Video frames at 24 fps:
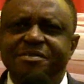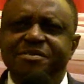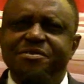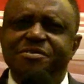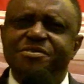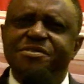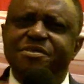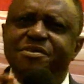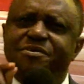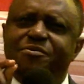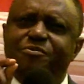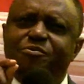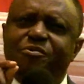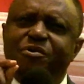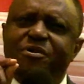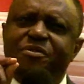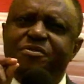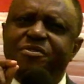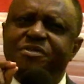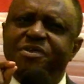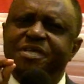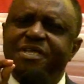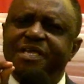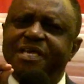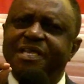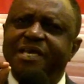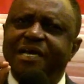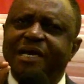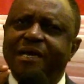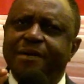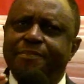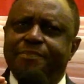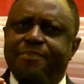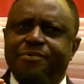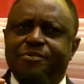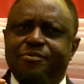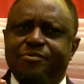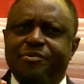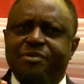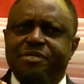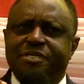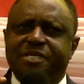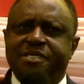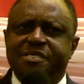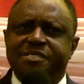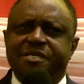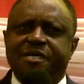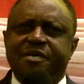you see, one thing that happened was that